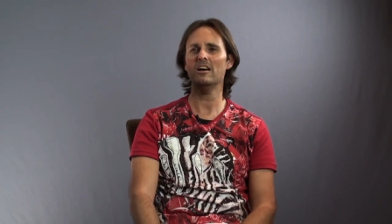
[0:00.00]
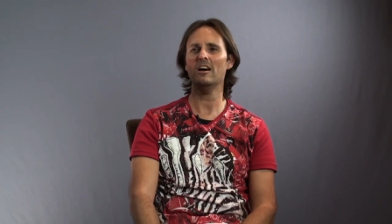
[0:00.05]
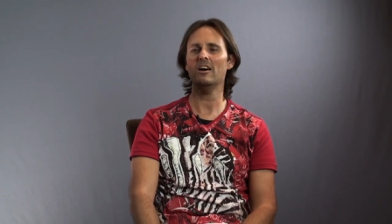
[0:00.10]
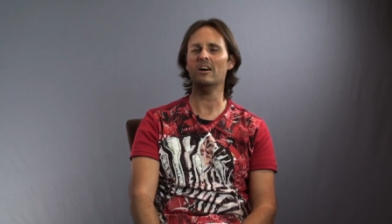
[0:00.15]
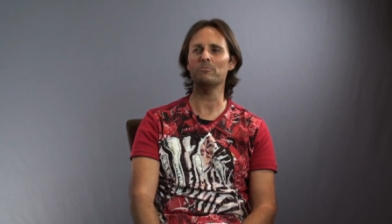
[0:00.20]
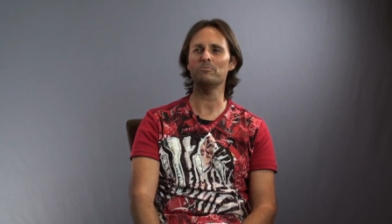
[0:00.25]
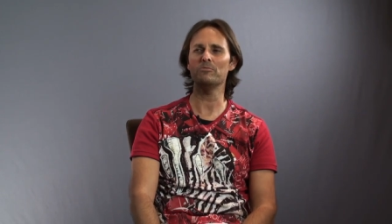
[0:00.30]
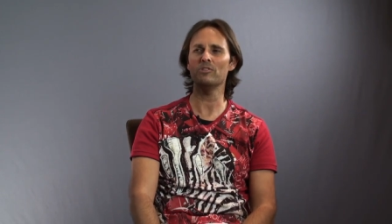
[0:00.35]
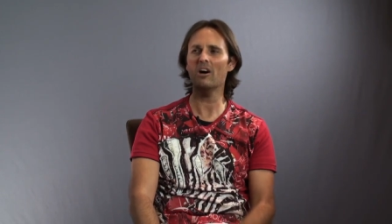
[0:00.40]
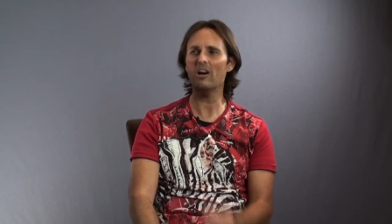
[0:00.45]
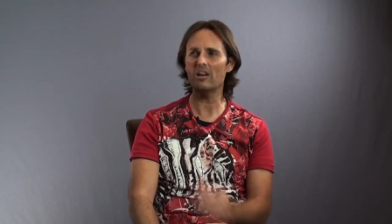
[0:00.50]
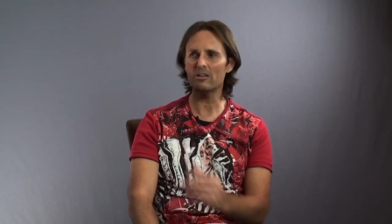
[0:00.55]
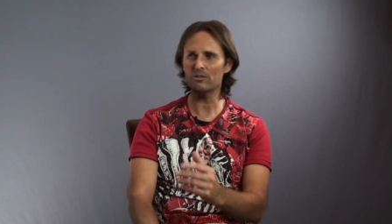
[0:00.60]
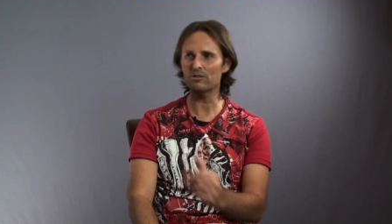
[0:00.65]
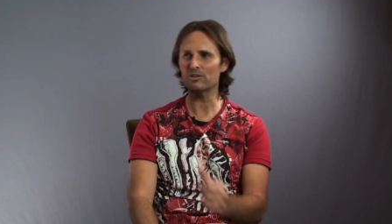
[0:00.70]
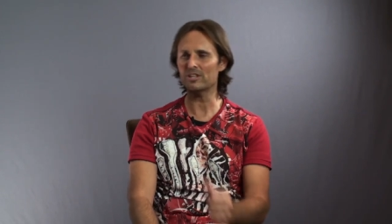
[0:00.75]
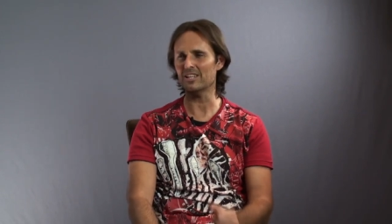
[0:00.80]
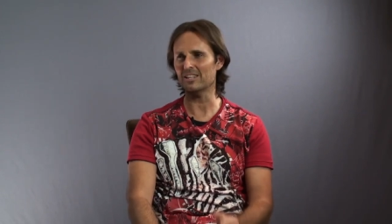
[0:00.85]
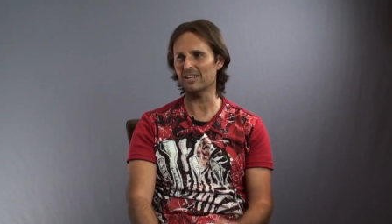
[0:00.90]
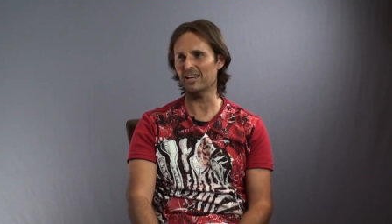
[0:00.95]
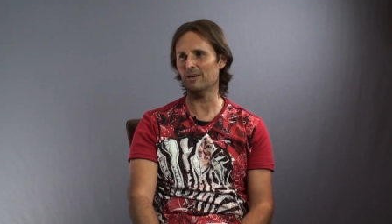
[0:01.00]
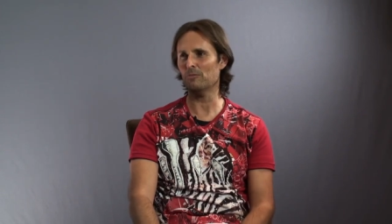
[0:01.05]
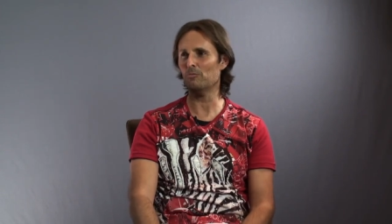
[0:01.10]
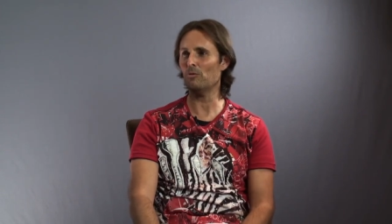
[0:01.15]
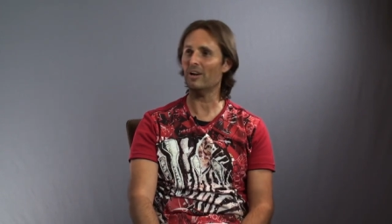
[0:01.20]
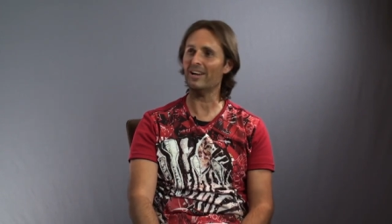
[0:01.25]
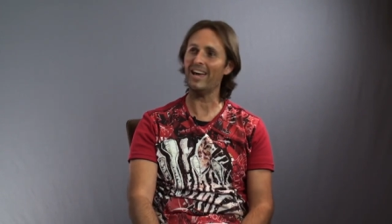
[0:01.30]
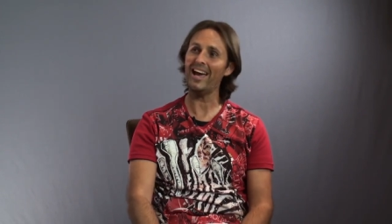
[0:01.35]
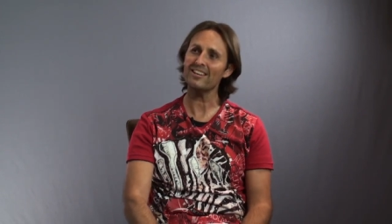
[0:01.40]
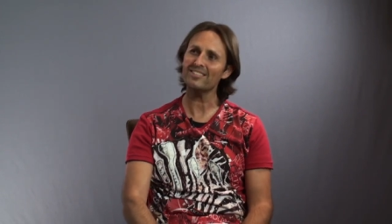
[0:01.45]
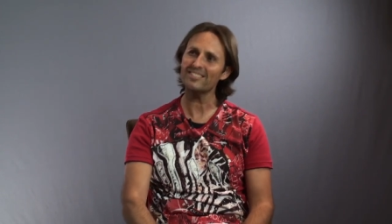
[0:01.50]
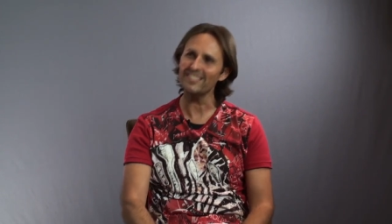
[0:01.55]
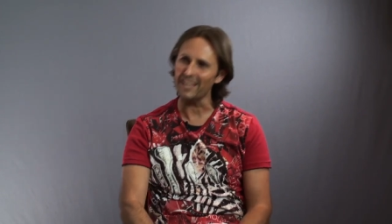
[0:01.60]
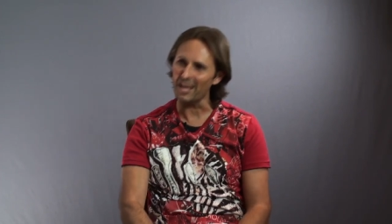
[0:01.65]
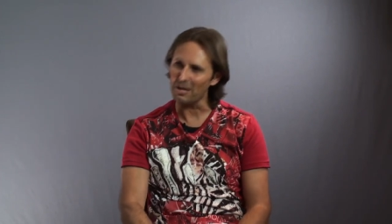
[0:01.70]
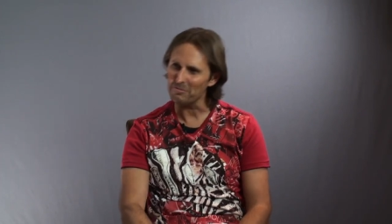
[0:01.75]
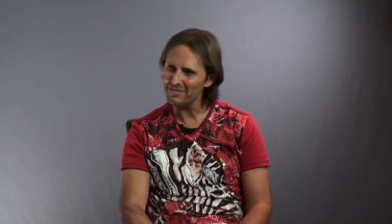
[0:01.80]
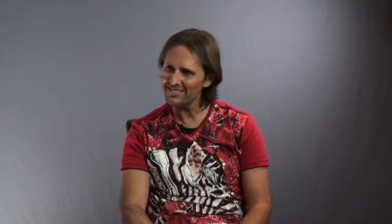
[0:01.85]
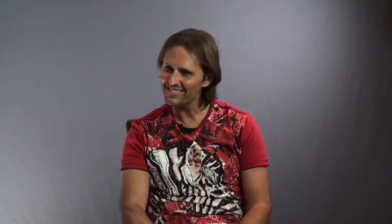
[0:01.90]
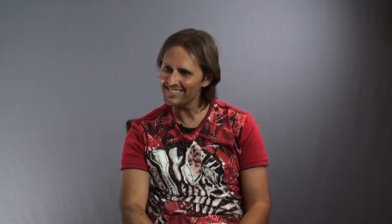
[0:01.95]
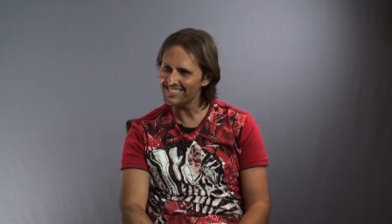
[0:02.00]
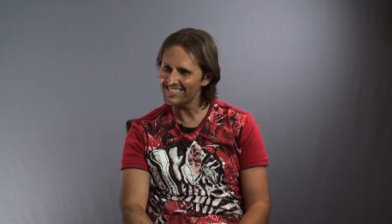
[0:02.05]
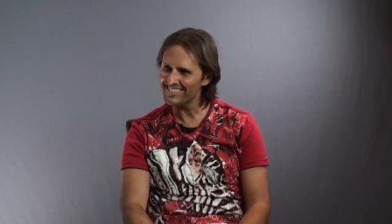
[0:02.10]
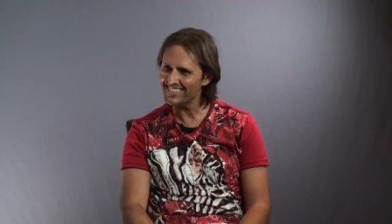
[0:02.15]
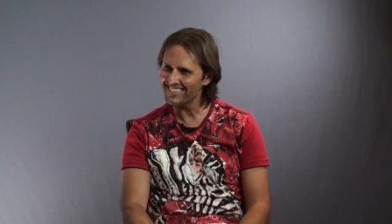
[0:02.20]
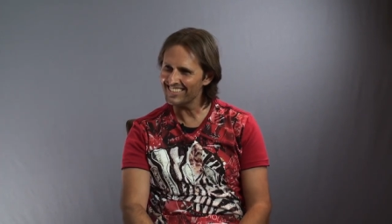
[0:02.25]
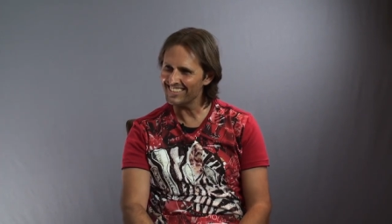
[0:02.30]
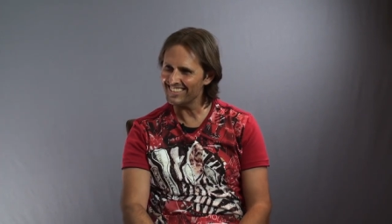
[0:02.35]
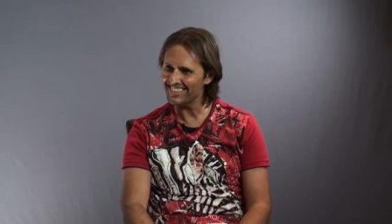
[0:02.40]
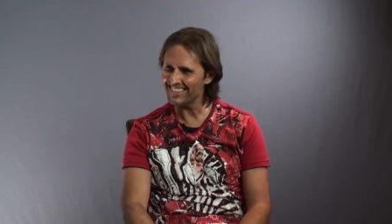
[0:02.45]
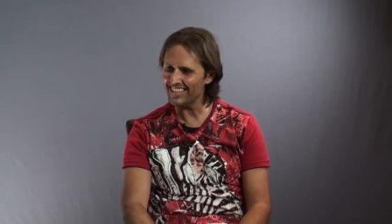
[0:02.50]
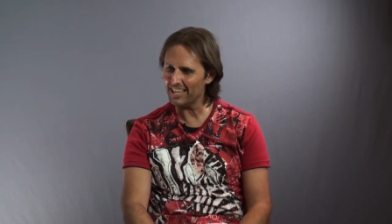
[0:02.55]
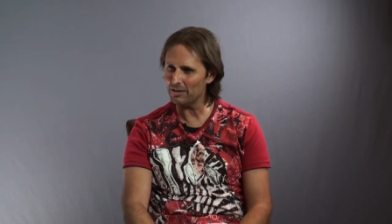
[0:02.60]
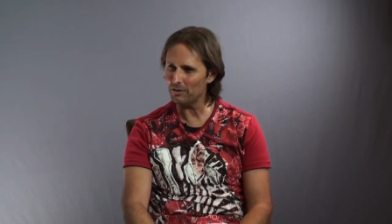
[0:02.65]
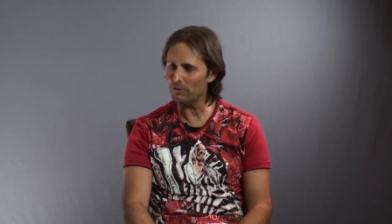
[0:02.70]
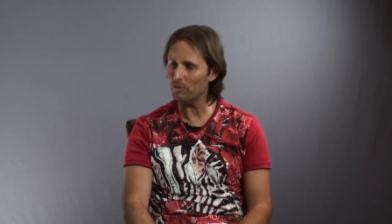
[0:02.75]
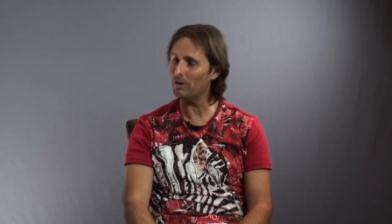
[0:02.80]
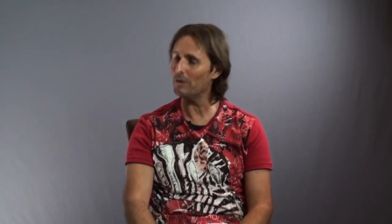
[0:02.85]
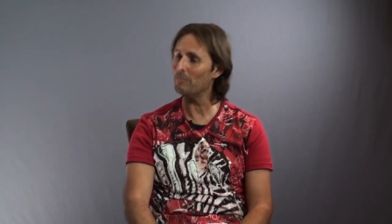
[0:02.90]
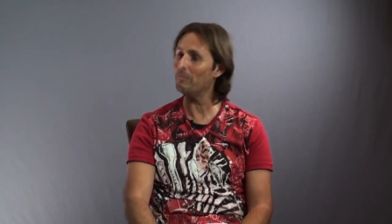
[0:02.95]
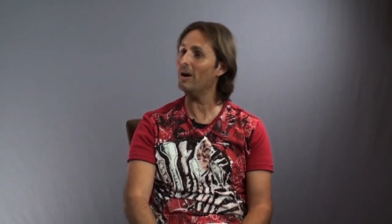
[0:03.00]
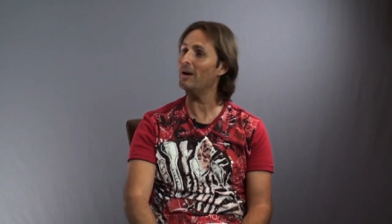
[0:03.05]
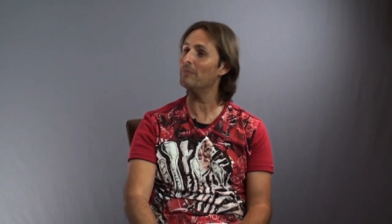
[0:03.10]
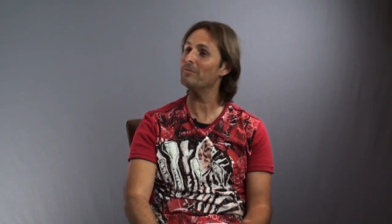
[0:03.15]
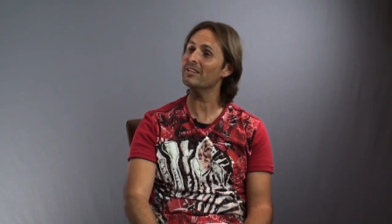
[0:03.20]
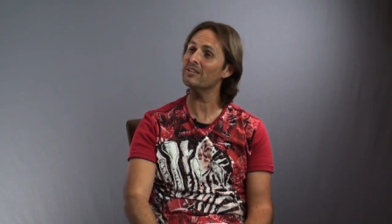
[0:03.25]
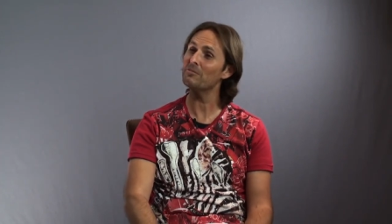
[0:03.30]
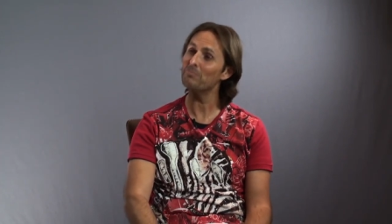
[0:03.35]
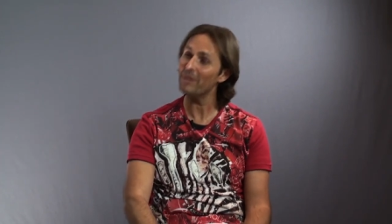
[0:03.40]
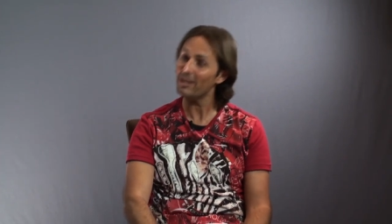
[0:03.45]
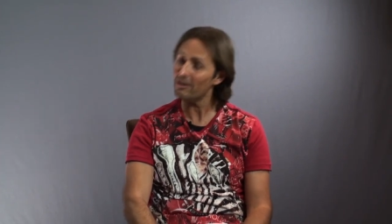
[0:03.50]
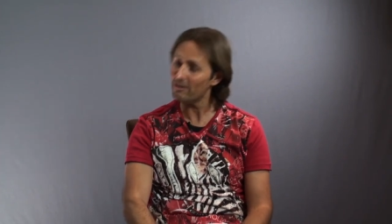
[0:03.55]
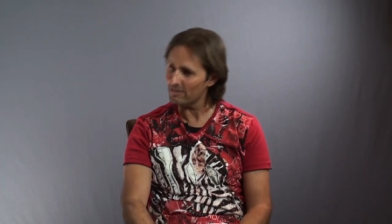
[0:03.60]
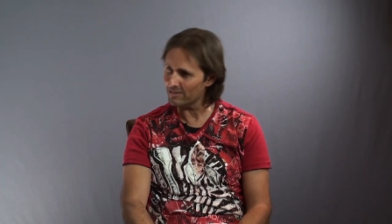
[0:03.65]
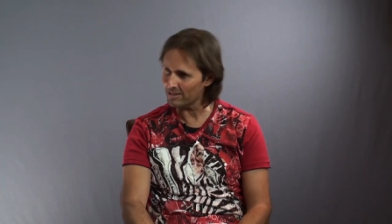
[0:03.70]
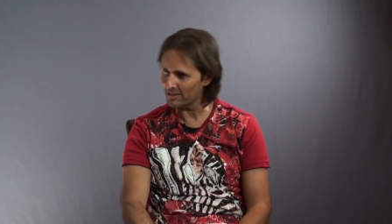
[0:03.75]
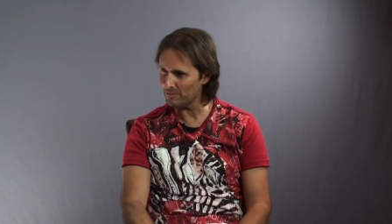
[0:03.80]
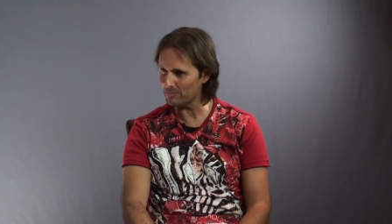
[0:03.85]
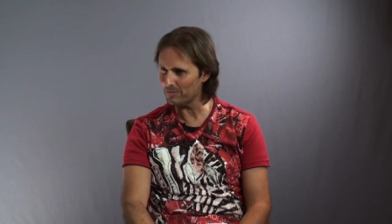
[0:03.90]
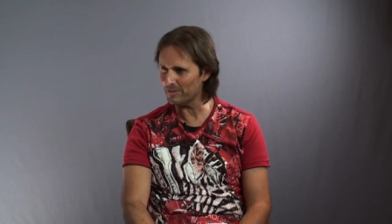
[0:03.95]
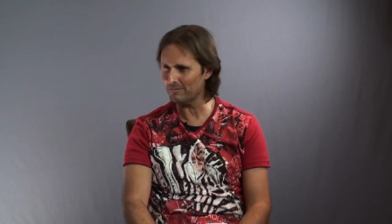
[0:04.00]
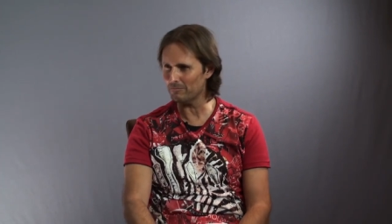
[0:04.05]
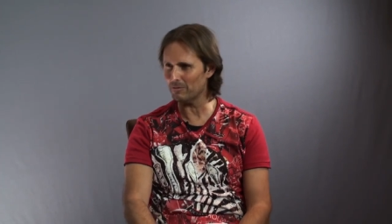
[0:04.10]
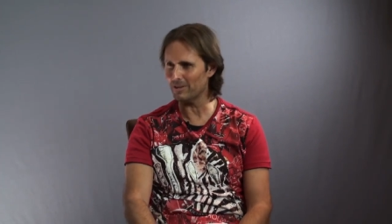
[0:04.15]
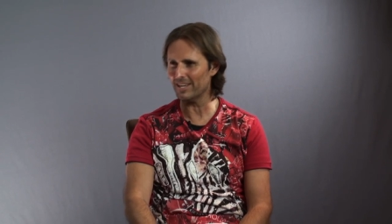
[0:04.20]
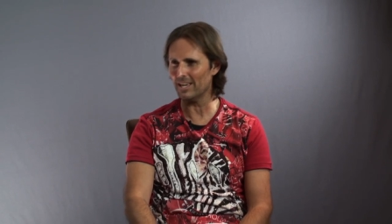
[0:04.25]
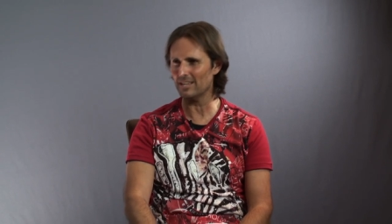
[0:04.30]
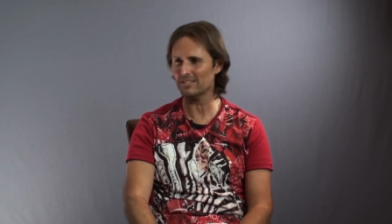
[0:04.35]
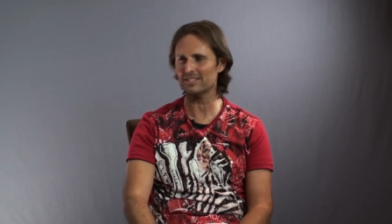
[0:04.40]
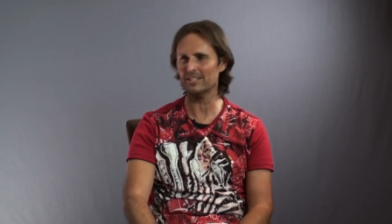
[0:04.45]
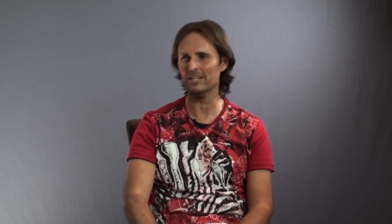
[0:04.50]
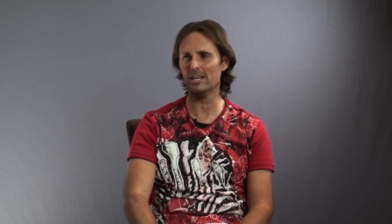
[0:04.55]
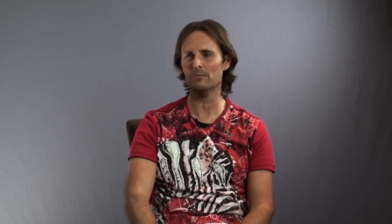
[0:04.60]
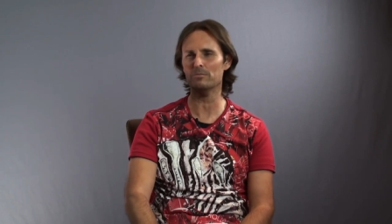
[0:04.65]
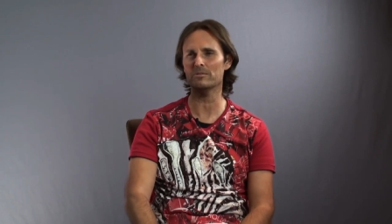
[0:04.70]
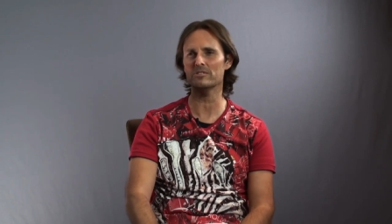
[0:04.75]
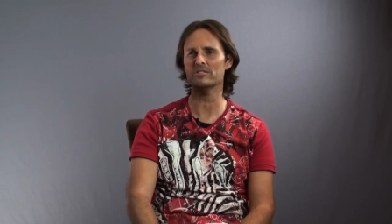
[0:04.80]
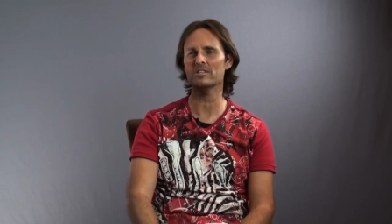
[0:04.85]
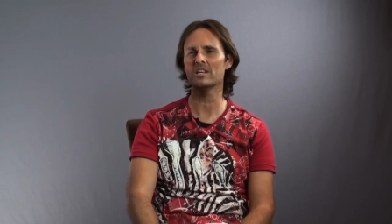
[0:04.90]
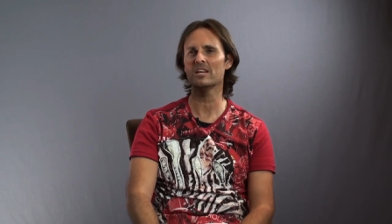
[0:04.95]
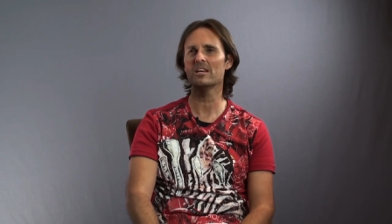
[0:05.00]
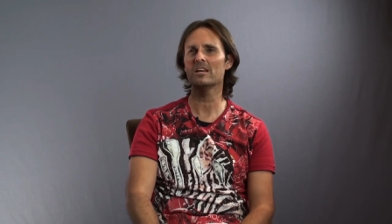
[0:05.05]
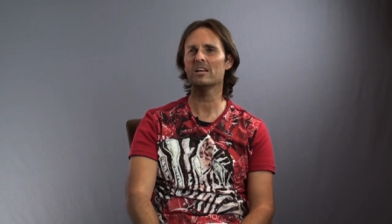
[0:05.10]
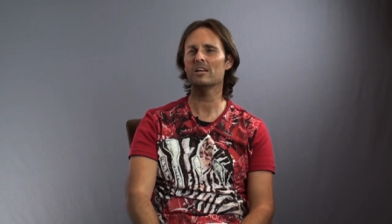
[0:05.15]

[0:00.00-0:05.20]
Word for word: I'm not looking at what actually happens. Mm -hmm. Or I might be comparing it with what actually happens,